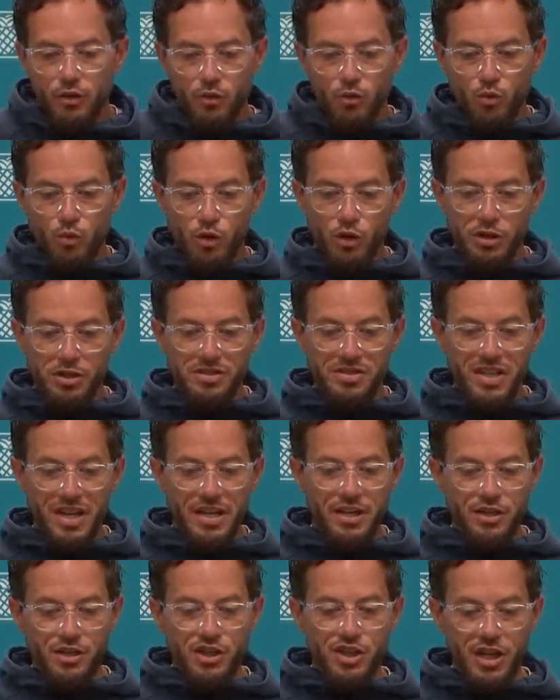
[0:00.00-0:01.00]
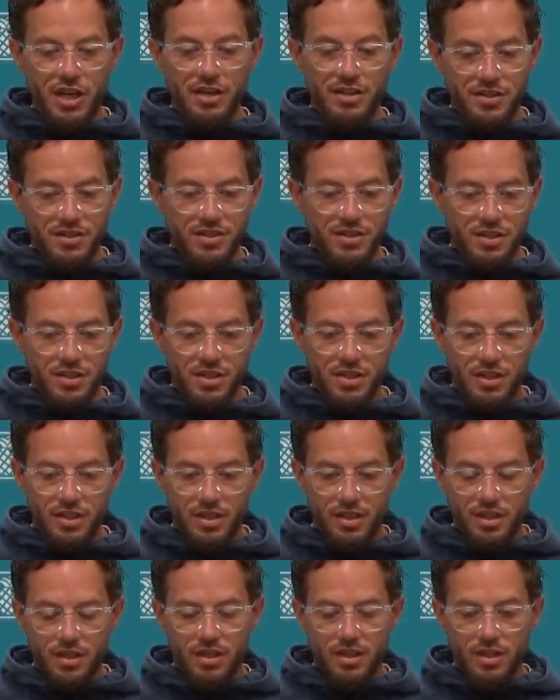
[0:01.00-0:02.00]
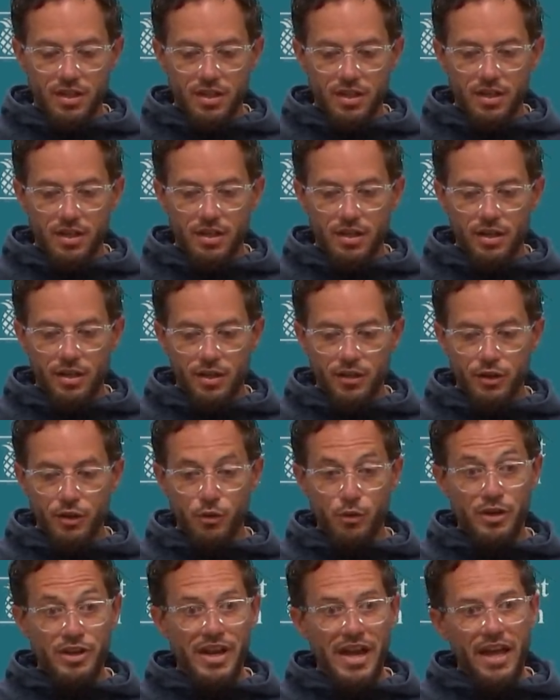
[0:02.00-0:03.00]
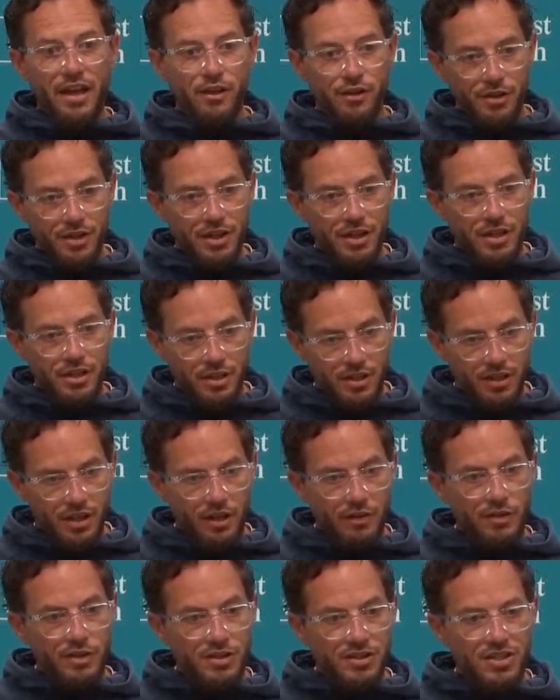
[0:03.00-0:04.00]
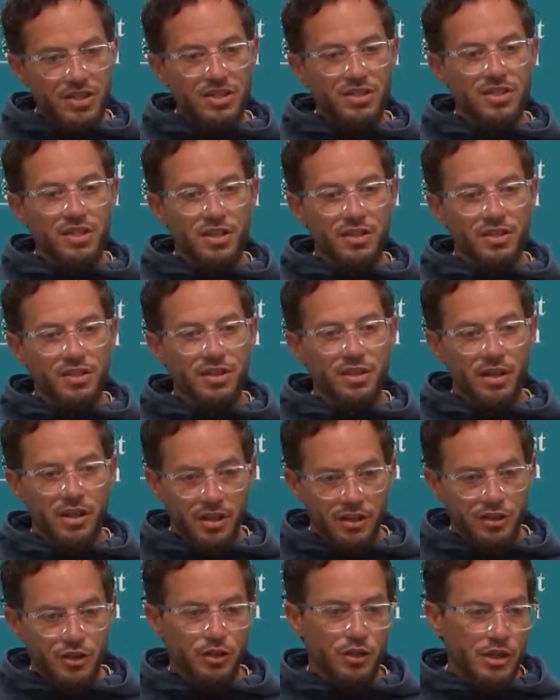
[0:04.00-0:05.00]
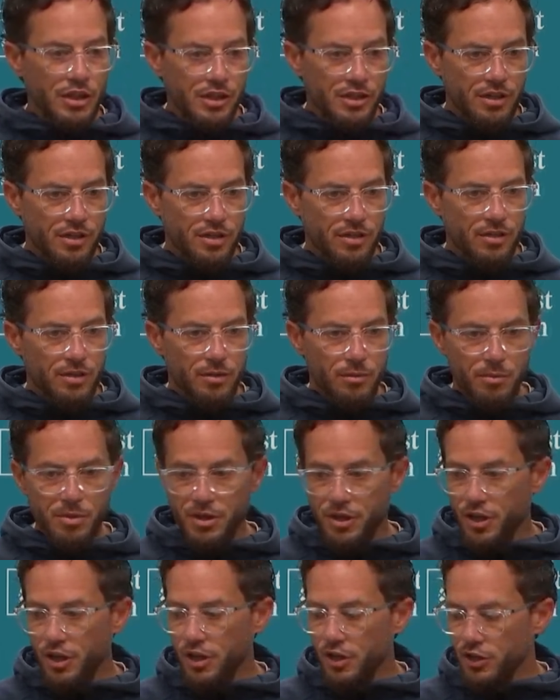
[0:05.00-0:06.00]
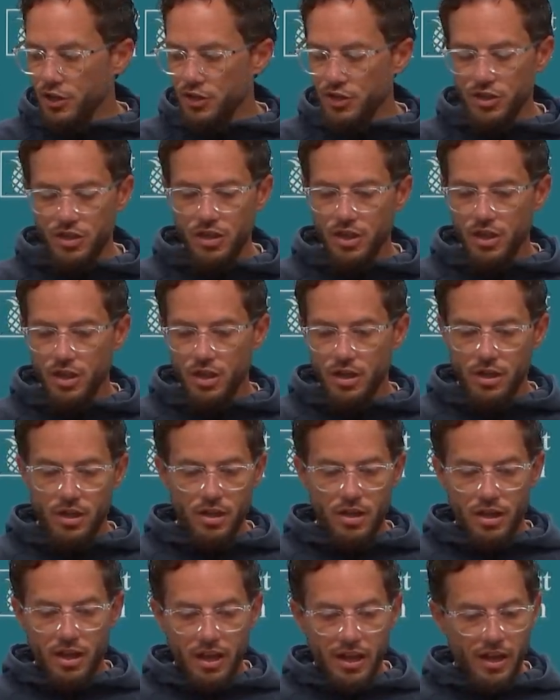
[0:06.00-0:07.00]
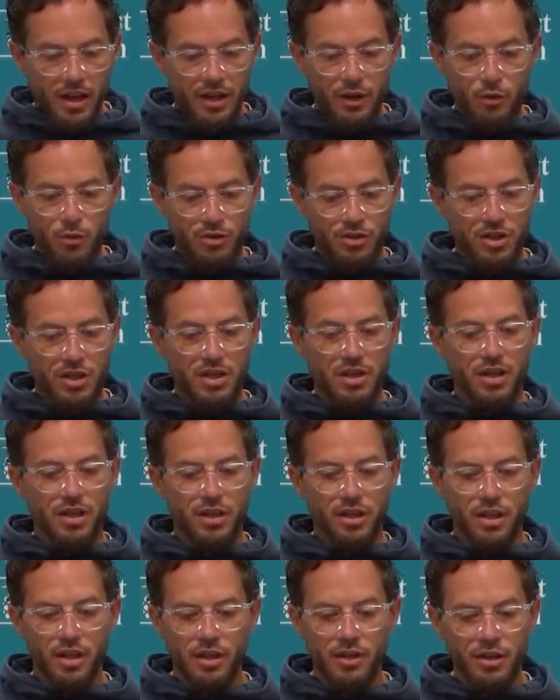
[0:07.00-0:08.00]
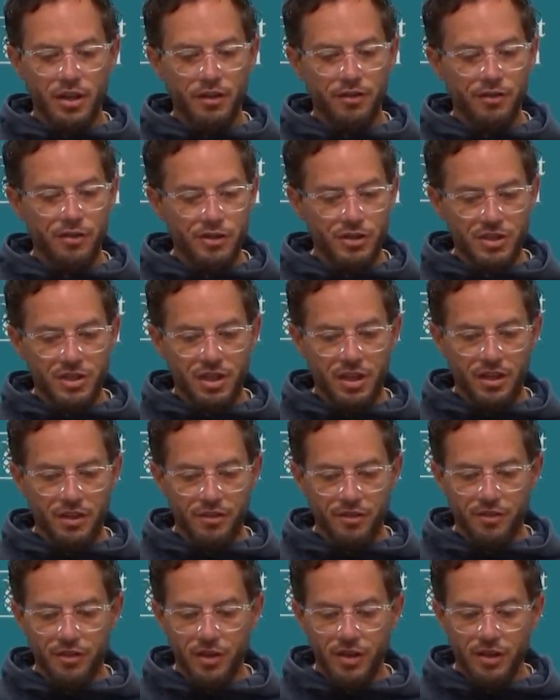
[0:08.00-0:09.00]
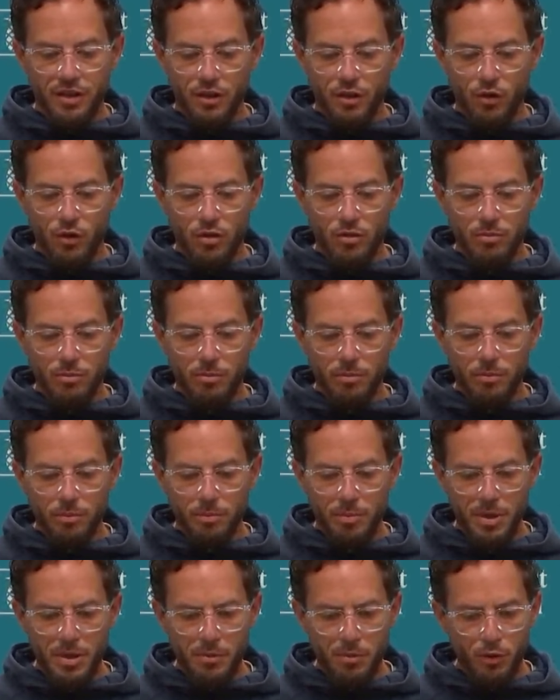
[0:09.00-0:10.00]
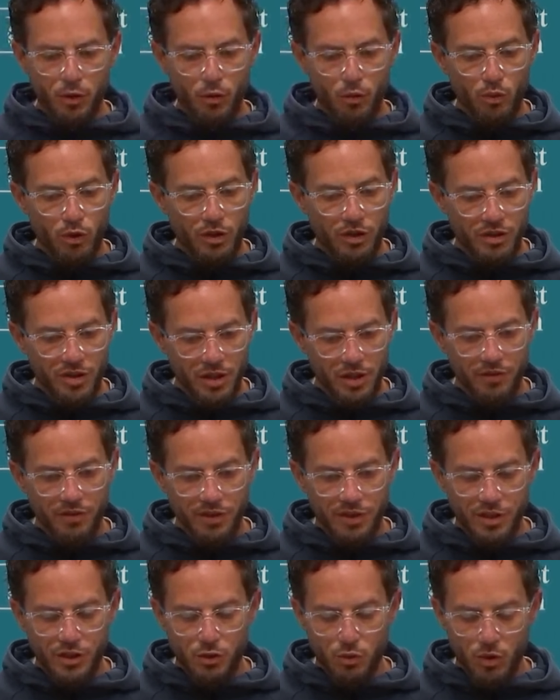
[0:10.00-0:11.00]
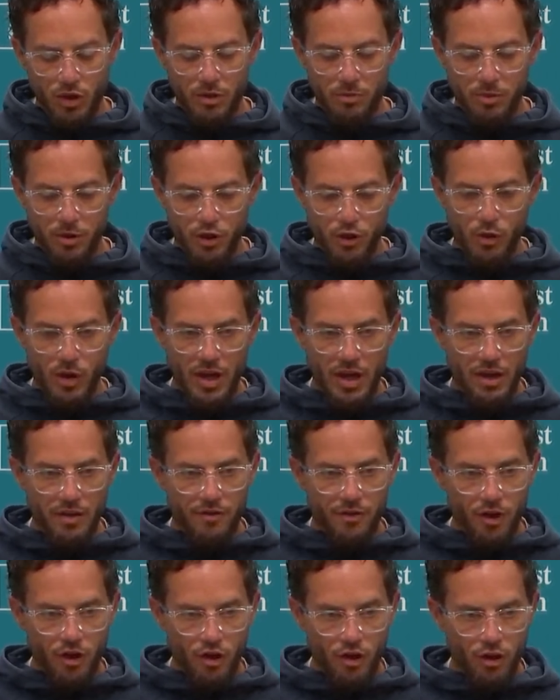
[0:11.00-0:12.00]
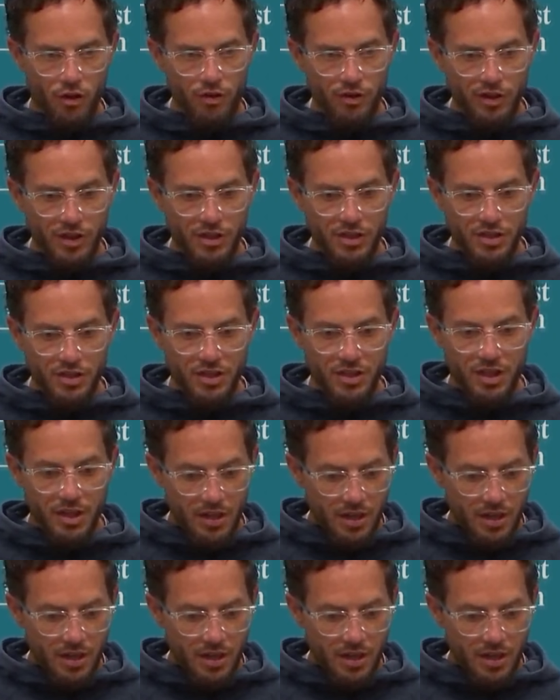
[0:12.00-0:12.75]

really digest the reality of a season-ending injury because I, I don't think enough is kind of like, or people don't really think of it this way, but you have all these